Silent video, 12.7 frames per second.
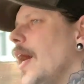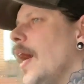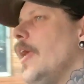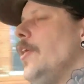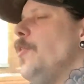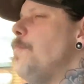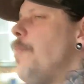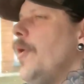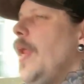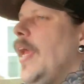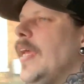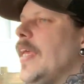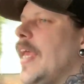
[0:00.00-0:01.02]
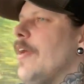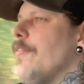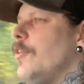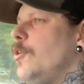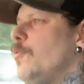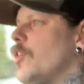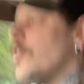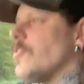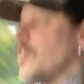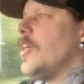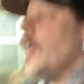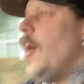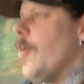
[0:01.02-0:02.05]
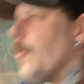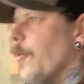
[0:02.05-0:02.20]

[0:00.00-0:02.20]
You put it in gear and you just go.